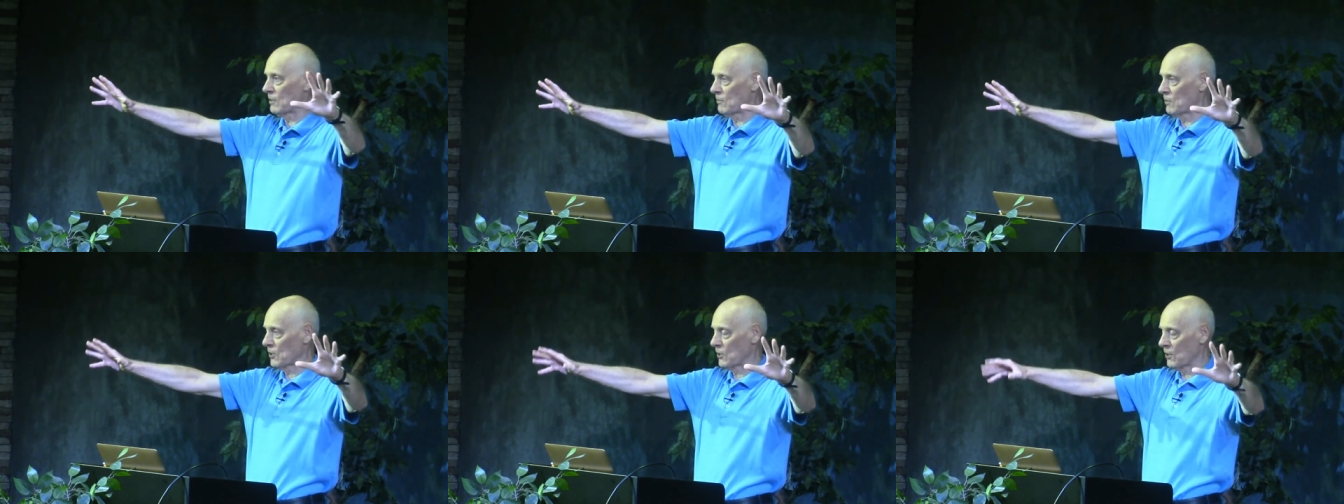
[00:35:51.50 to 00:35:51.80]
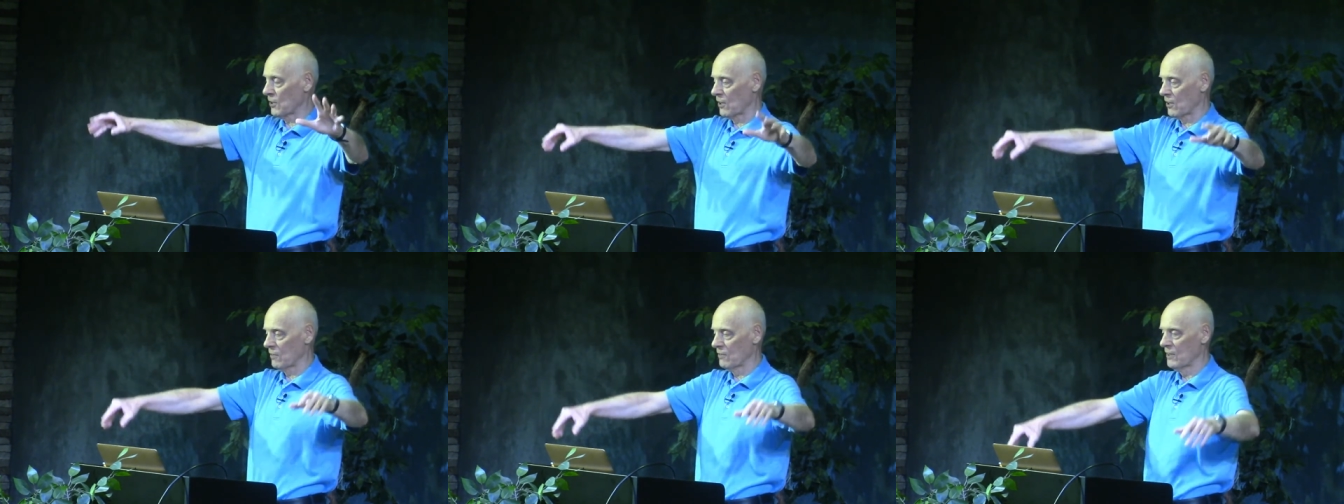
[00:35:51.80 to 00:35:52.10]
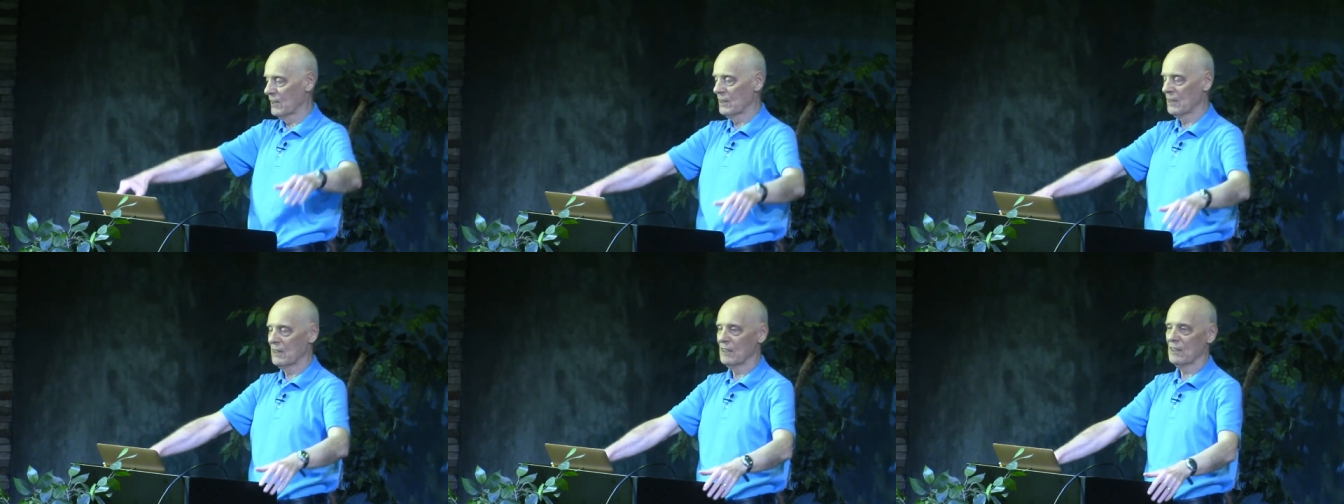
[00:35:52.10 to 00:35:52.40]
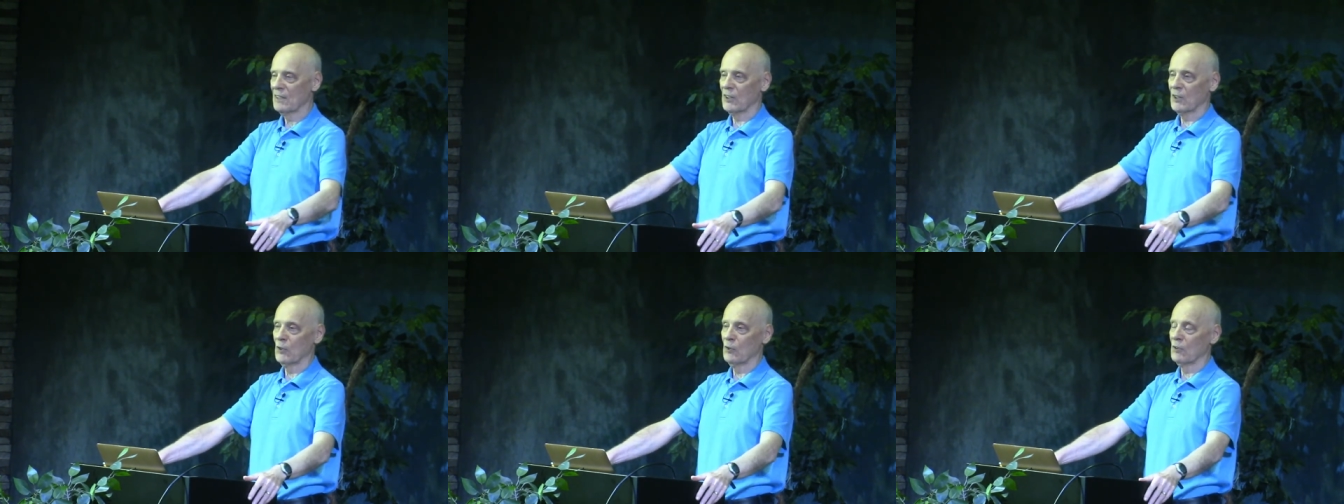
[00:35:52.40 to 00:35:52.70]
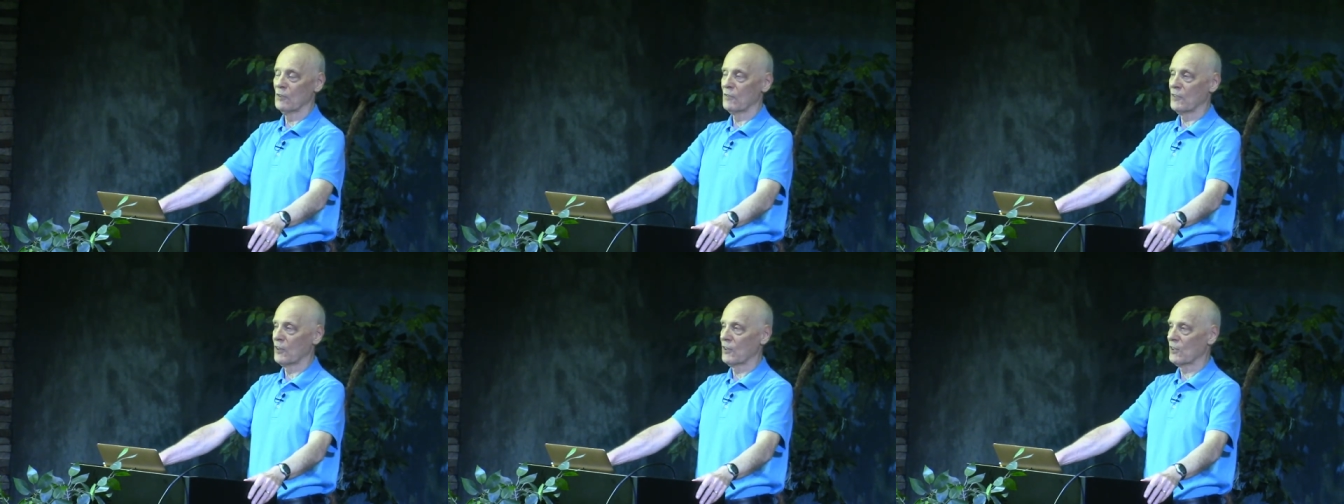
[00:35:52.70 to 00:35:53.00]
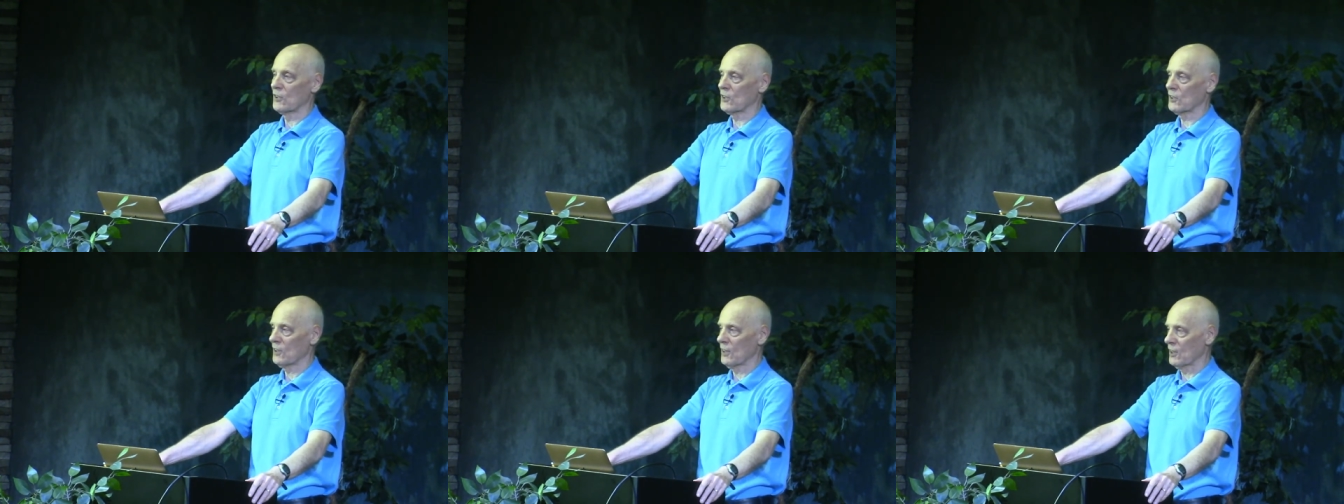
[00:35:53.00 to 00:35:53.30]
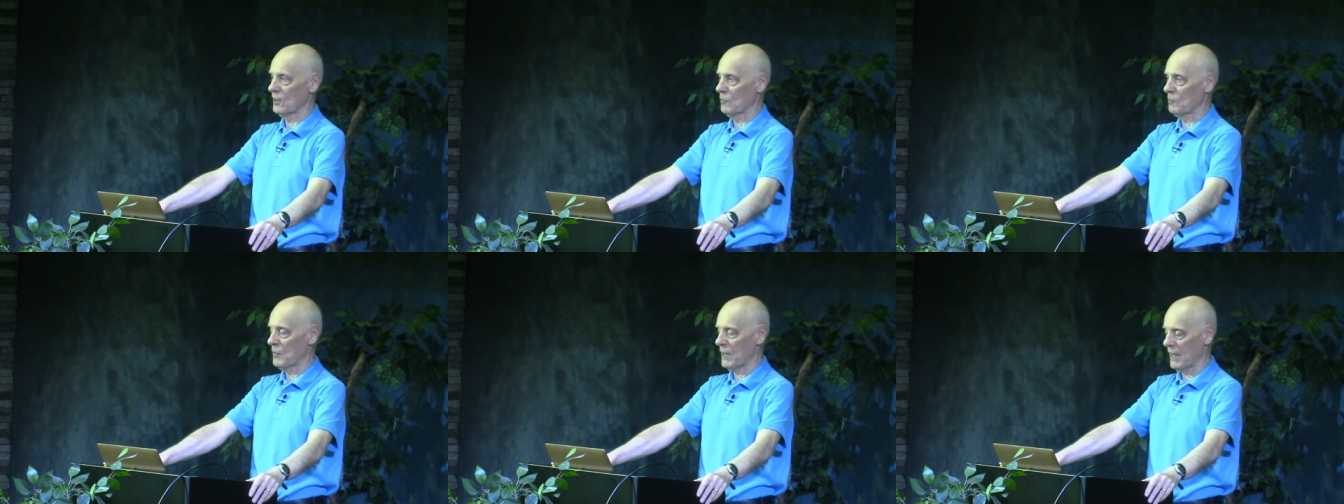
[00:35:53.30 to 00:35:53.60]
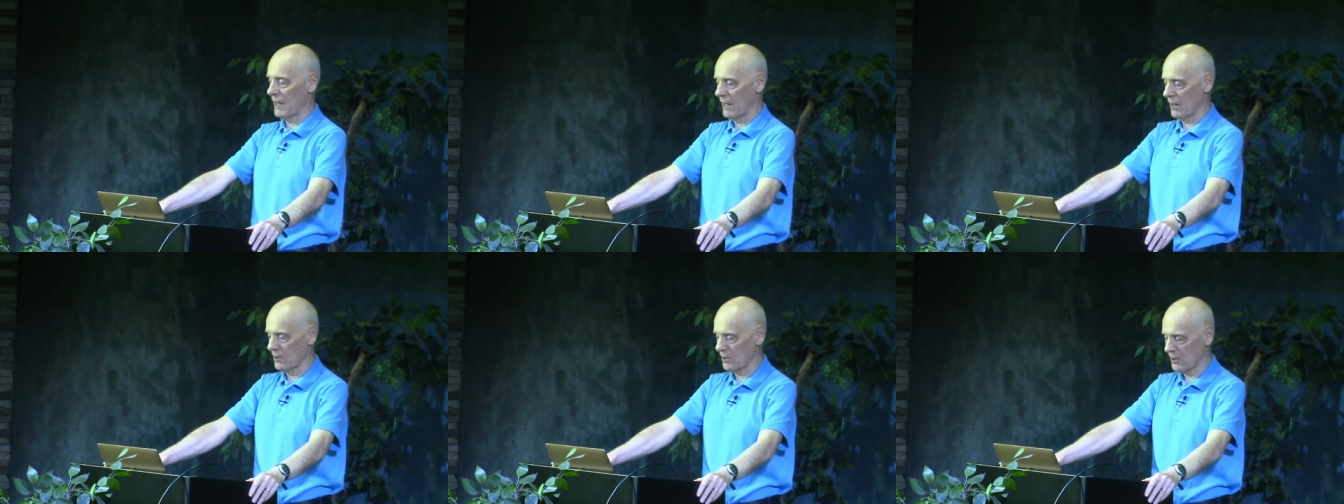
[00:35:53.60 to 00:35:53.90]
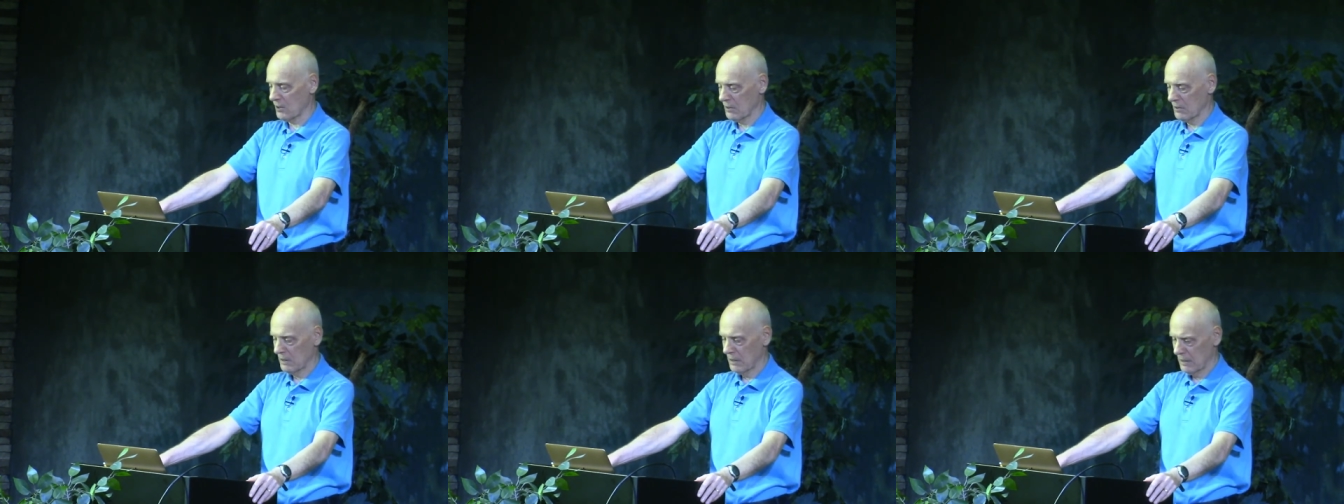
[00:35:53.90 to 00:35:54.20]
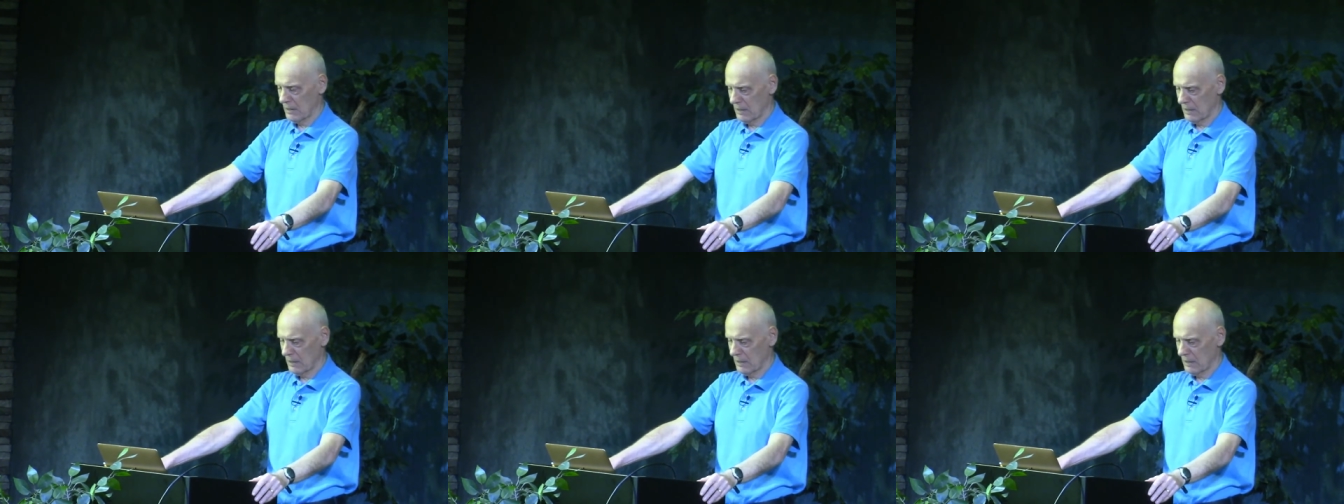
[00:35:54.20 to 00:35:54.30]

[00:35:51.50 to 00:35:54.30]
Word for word: observe, the universe of the past.